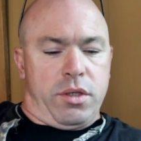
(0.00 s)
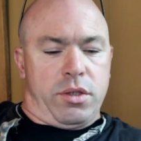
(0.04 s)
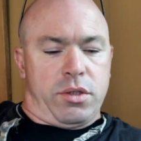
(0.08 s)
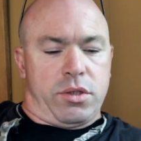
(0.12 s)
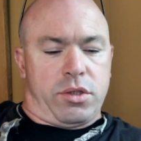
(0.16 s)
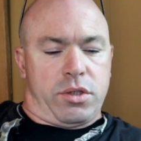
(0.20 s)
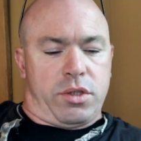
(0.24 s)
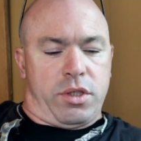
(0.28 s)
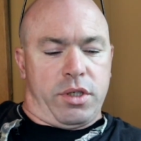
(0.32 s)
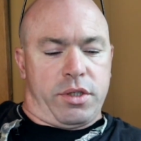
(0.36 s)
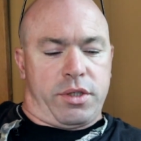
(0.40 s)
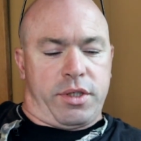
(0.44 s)

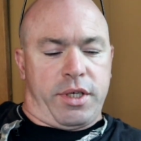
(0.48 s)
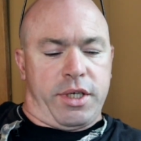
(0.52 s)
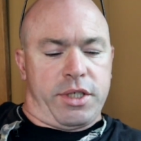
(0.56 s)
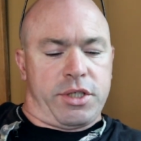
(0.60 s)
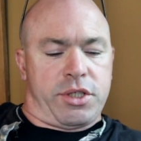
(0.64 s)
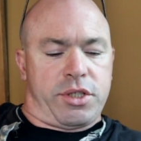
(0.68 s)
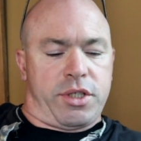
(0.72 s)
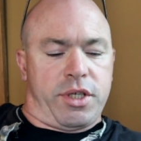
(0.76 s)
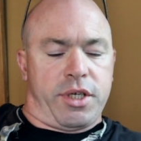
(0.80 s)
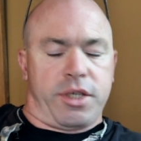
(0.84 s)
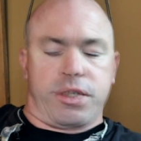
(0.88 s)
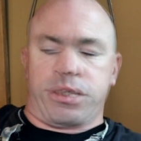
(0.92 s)

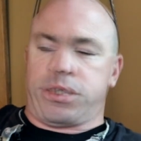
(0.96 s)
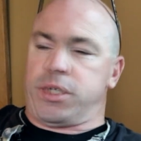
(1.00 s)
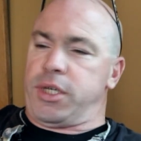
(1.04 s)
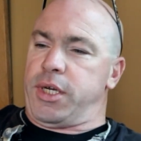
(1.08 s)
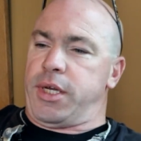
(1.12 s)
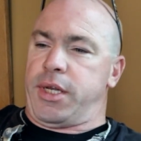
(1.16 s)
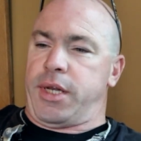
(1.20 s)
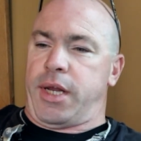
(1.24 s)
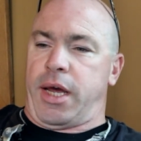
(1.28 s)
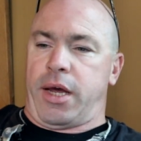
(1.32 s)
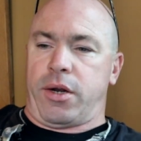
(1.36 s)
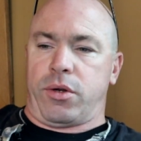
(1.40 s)
Statistics,
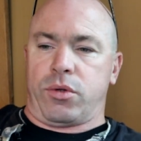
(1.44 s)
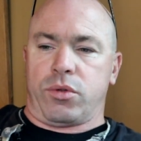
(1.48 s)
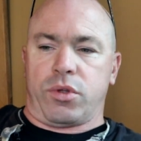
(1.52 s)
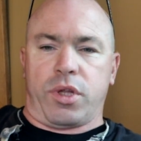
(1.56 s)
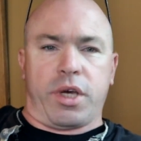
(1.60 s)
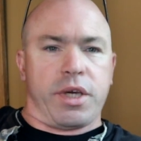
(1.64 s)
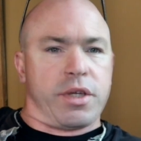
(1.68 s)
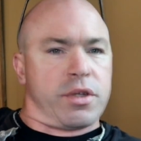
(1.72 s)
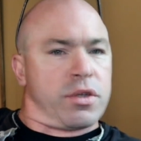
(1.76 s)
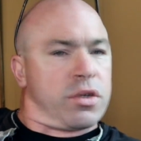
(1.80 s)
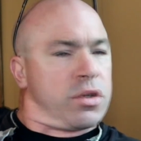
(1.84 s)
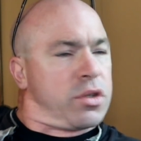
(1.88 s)
and I don't
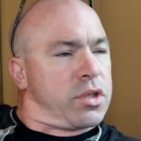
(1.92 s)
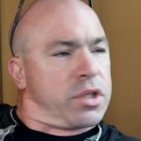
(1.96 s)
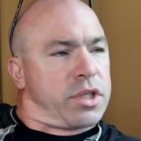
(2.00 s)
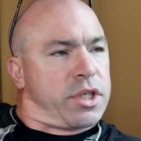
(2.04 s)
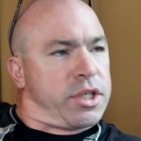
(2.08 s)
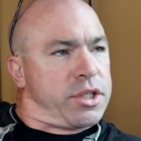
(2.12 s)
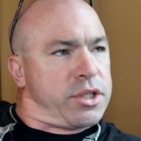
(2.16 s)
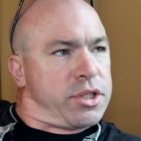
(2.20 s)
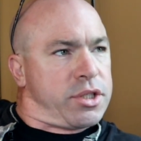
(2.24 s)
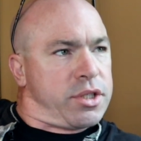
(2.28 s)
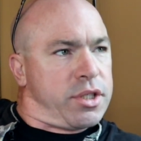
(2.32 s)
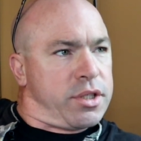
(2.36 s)
like to look
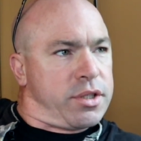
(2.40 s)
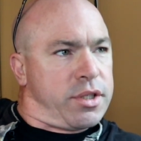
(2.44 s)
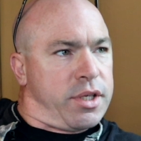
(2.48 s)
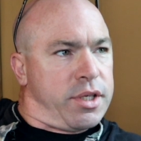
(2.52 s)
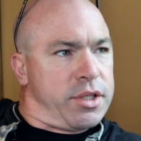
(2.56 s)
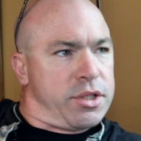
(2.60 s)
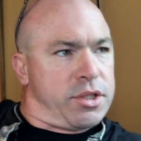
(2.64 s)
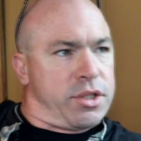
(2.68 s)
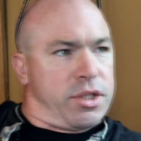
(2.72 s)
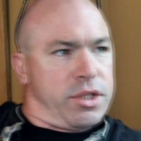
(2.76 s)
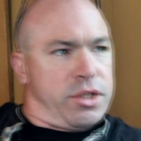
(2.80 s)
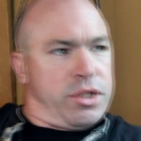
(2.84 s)
at
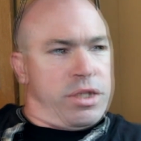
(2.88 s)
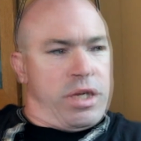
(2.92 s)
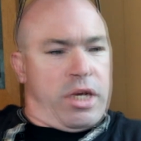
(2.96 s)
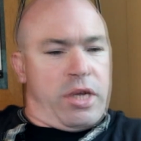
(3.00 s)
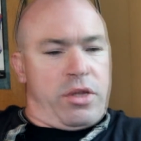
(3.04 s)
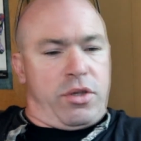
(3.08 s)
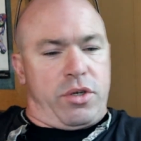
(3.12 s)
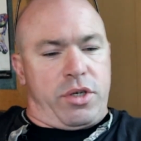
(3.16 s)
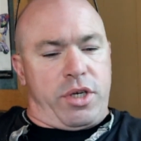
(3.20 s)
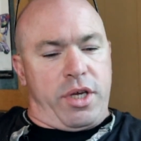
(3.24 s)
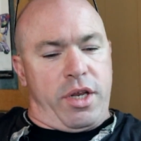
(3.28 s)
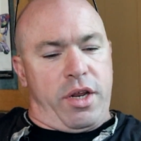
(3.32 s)
statistics. I
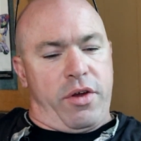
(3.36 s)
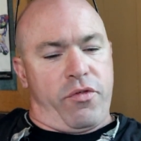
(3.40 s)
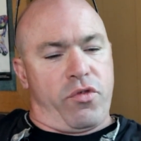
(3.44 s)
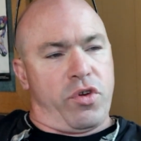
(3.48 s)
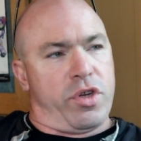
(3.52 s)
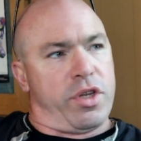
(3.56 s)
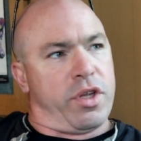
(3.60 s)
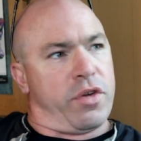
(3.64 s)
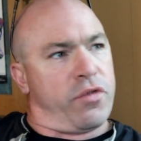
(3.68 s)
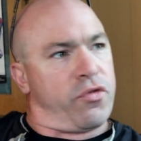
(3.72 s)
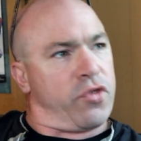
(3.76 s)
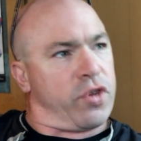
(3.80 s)
look at
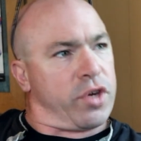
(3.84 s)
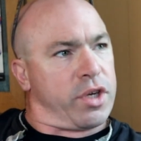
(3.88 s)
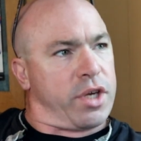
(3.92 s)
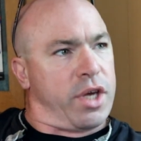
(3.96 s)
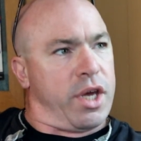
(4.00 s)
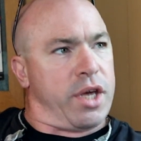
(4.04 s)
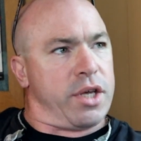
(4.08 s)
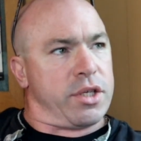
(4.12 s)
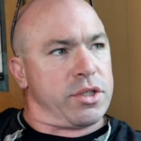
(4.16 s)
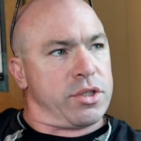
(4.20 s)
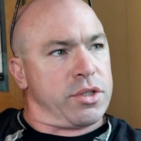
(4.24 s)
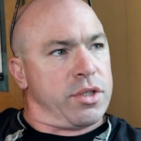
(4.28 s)
every different
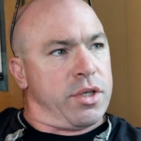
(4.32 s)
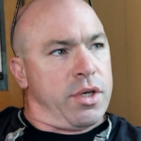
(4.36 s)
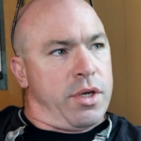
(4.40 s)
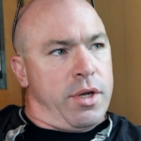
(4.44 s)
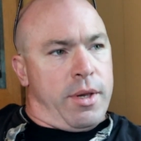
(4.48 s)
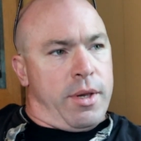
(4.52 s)
case.